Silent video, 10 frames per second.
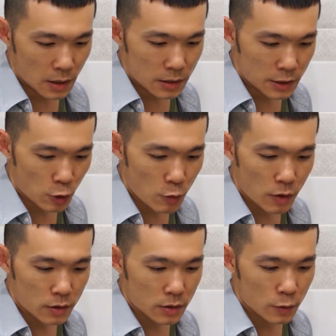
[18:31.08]
this whole
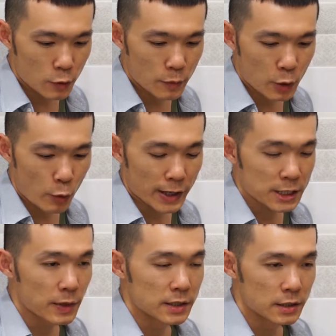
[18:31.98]
bottle will be quite
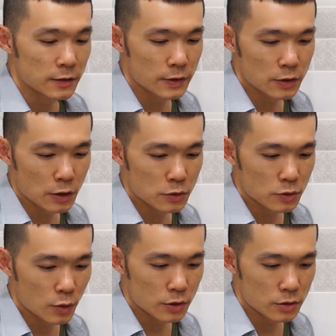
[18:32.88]
expensive if you're
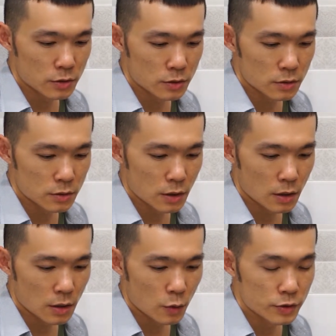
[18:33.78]
going to
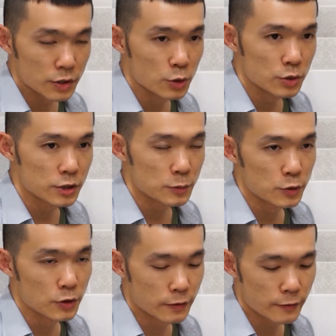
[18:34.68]
only use a
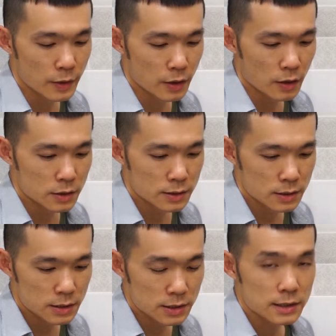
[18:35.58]
spoon of it, because
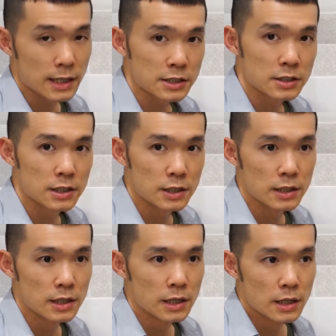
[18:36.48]
this is
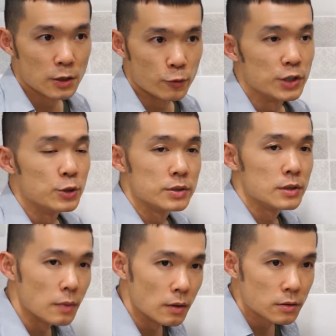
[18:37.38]
actually
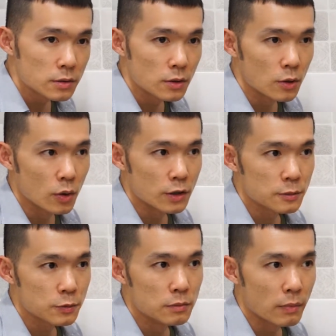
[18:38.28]
reusable. So a
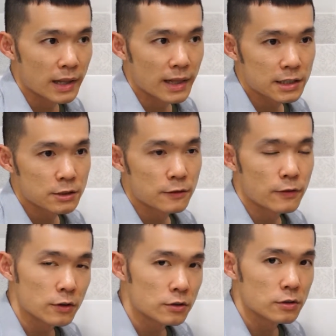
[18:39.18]
spoon might last you
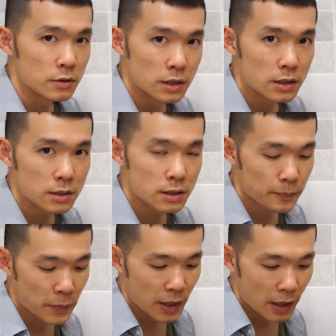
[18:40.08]
for 2 years,
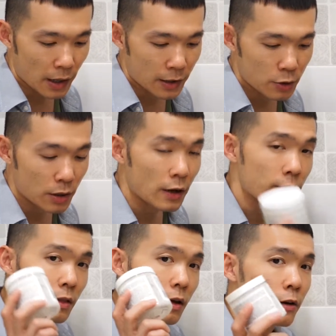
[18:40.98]
and you can
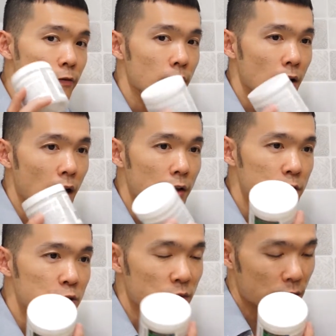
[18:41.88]
have a lot of
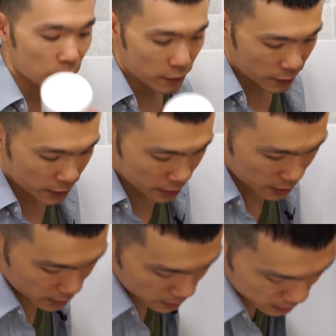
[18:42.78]
unused one over here.